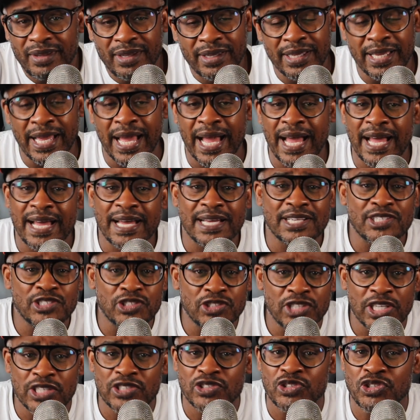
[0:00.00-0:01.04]
guys
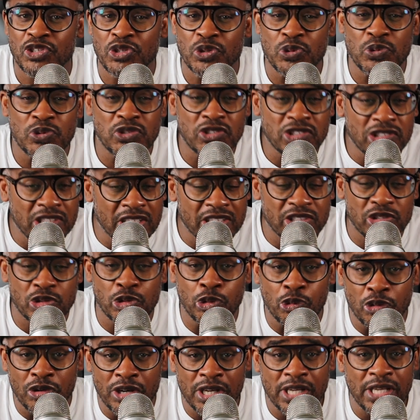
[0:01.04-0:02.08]
6'2",
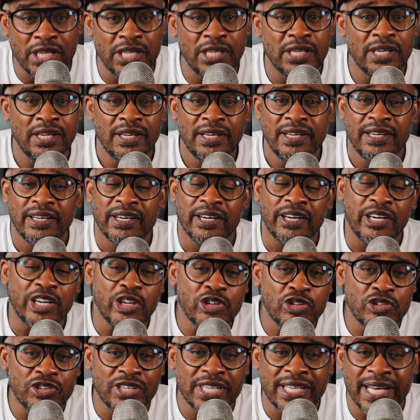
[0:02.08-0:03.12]
6'3",
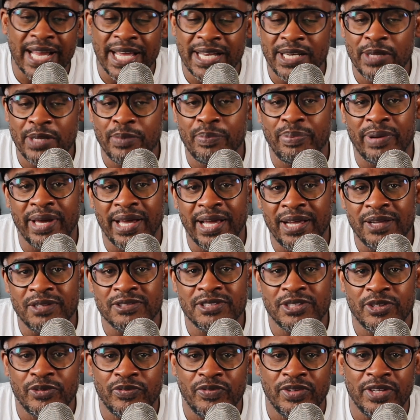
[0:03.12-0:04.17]
190 pounds
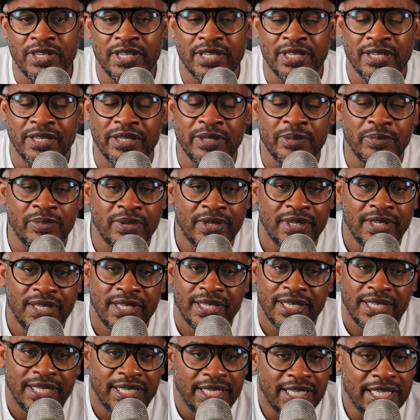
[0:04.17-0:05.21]
defending him,
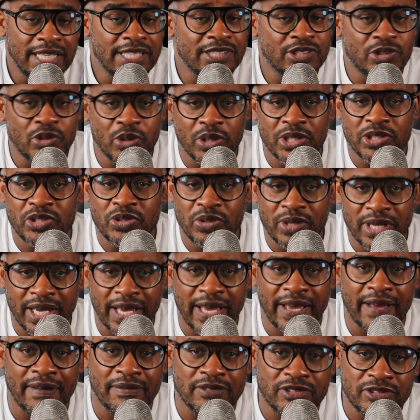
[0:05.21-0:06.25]
he's going to
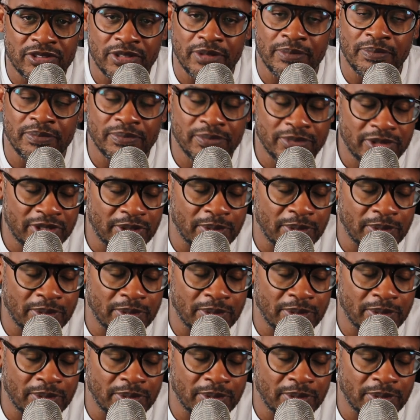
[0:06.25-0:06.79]
have some